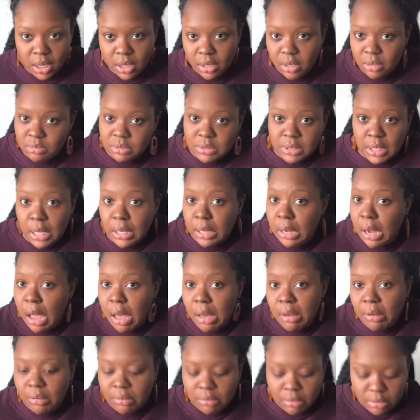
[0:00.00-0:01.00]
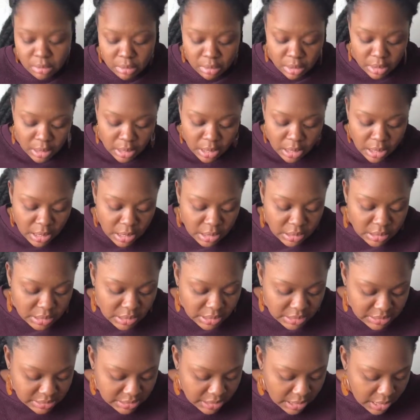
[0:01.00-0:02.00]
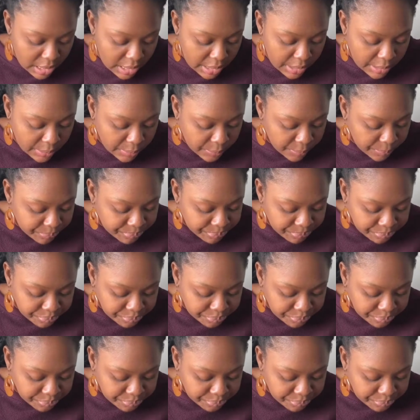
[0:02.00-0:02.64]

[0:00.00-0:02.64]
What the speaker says: And I was like, no, that's how